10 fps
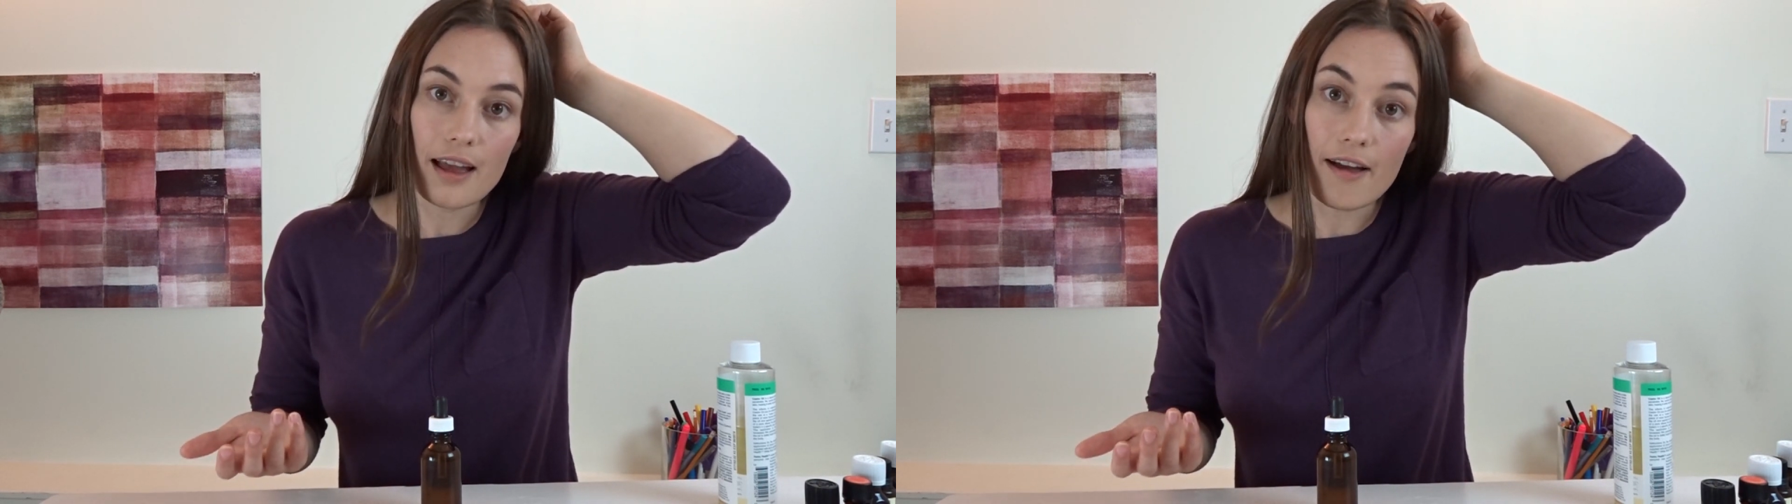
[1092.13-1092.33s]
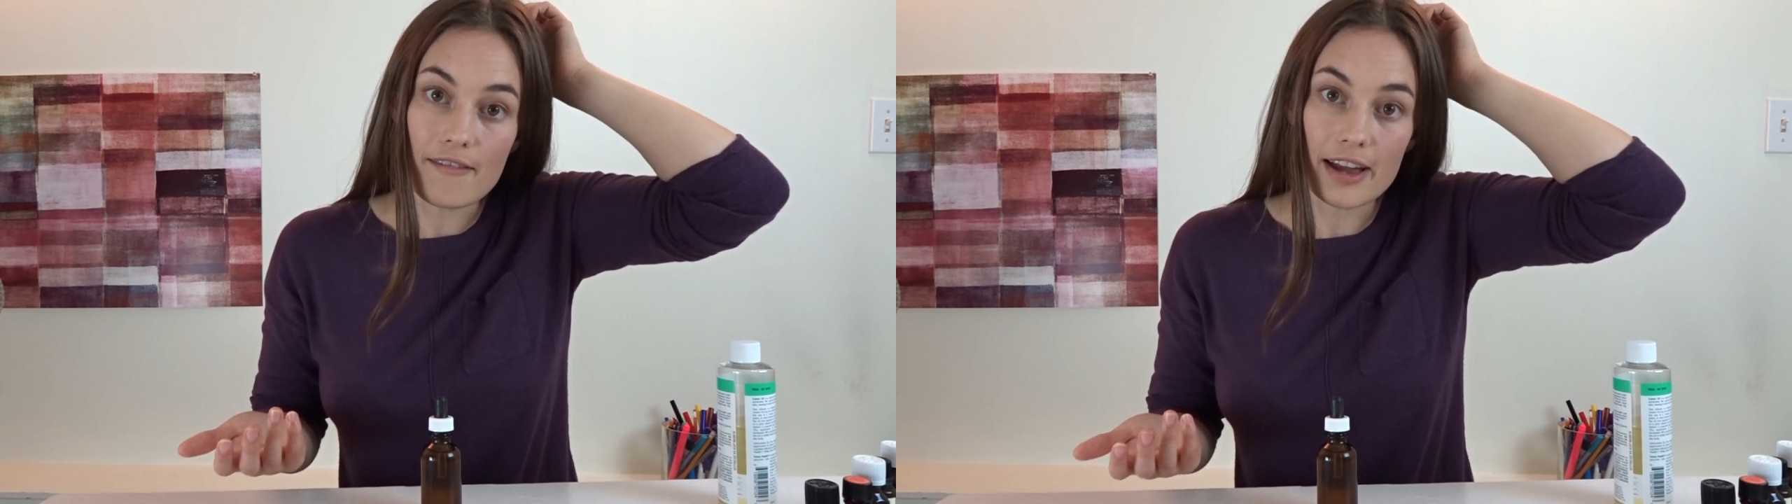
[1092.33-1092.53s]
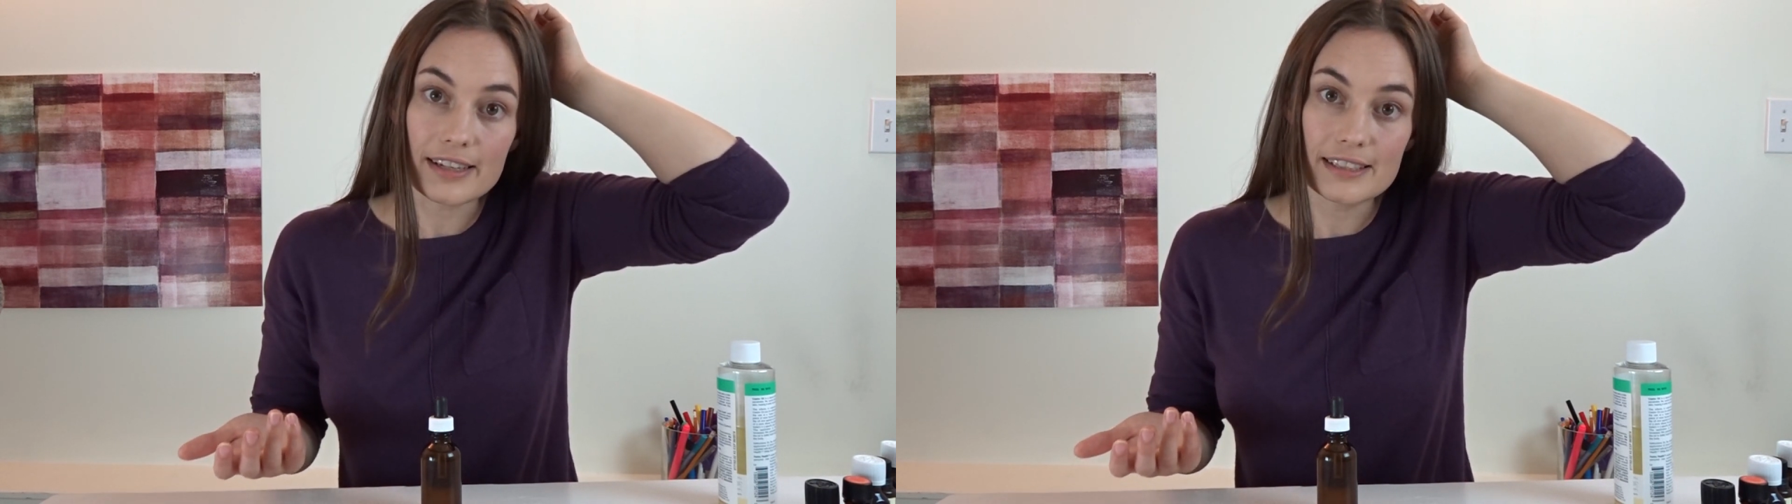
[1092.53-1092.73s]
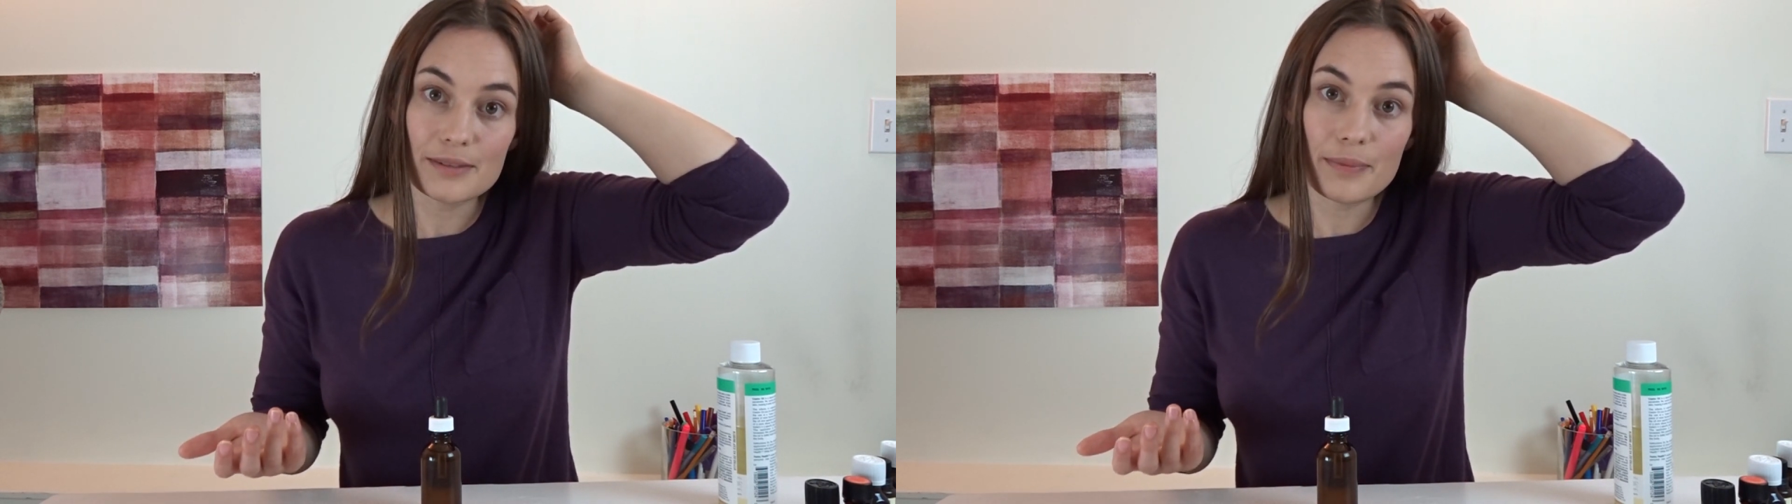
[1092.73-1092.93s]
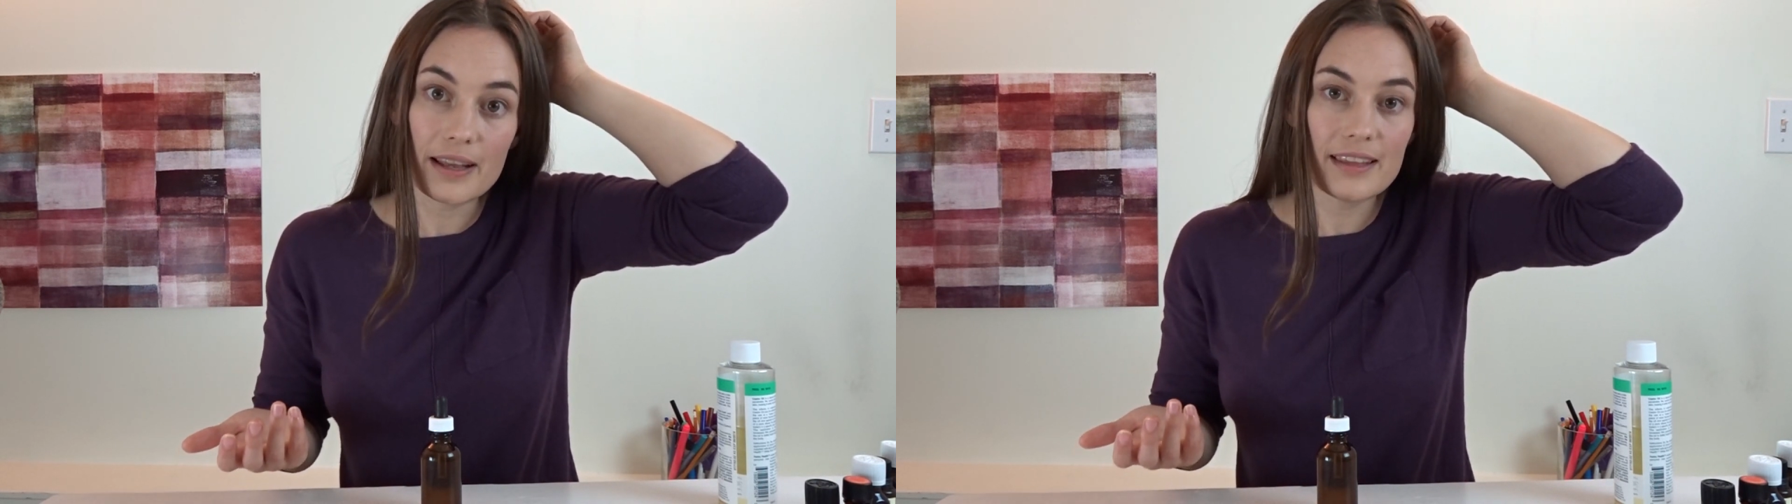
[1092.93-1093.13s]

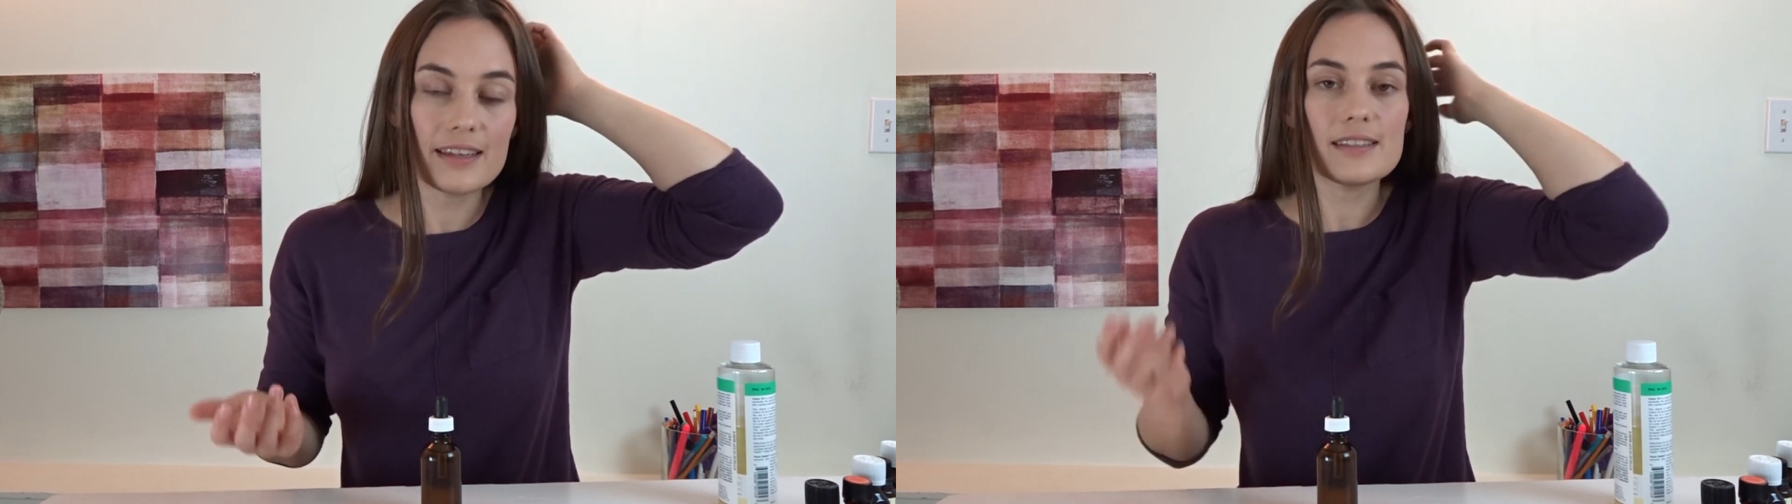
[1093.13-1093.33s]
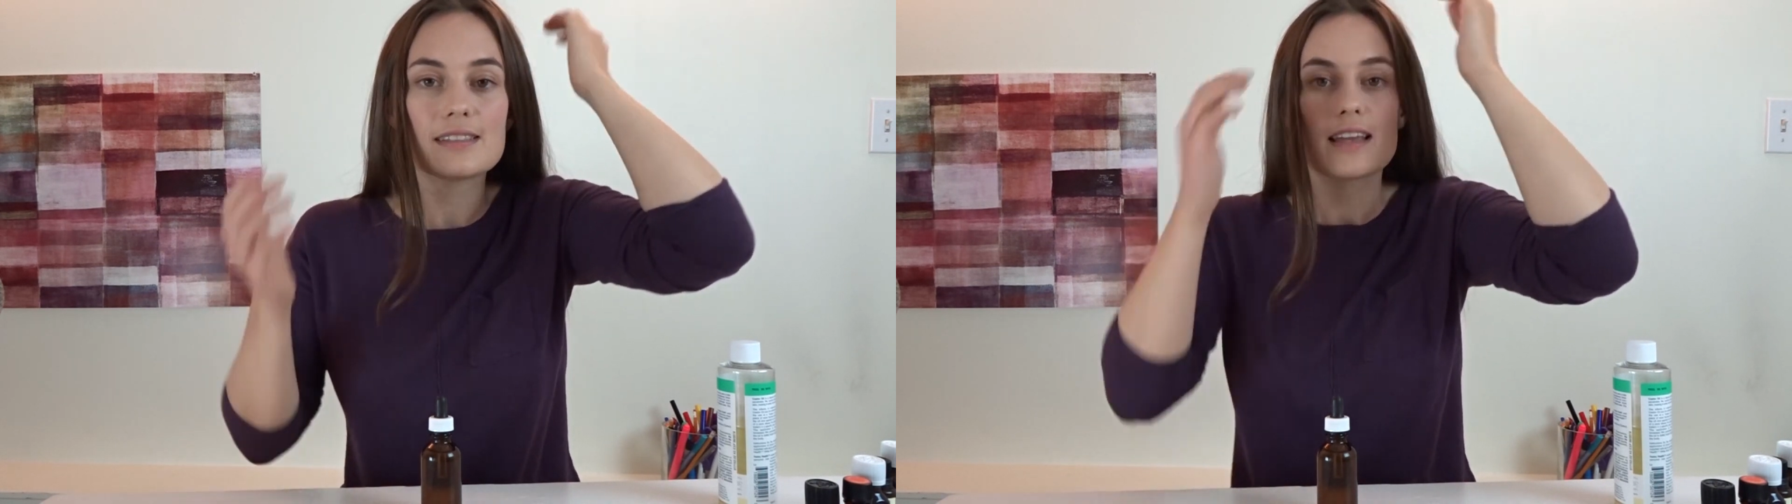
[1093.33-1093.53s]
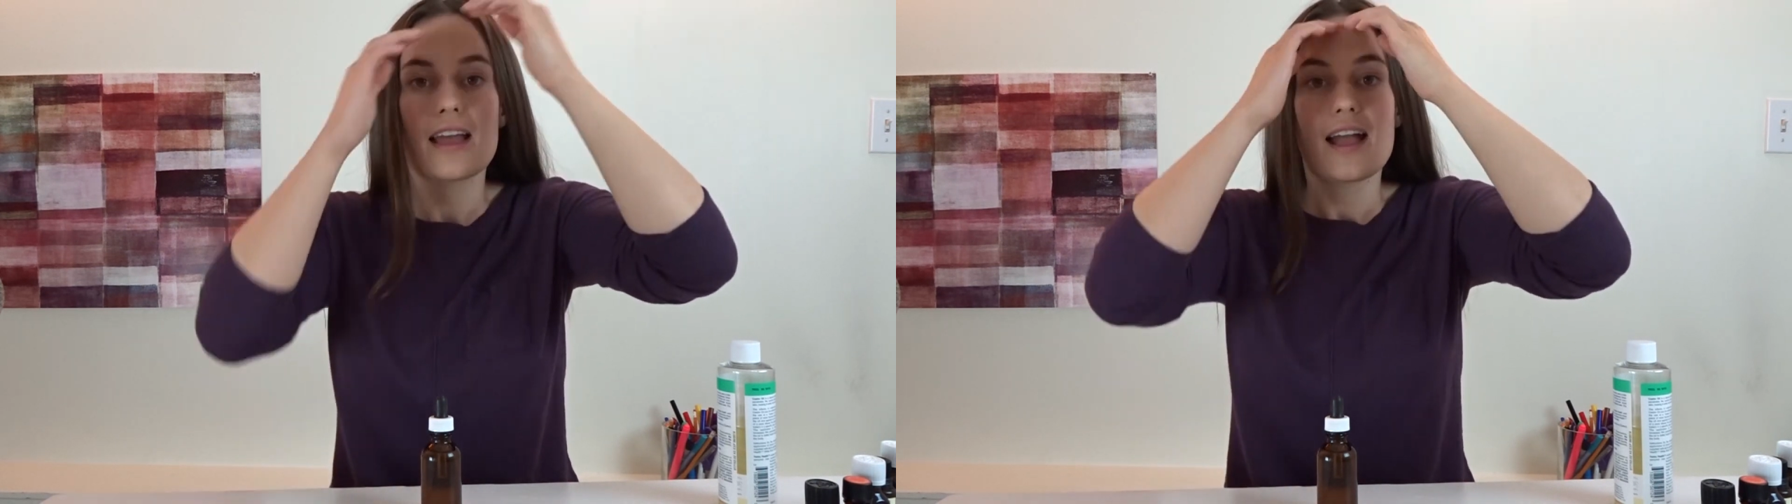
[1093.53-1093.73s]
affected by this.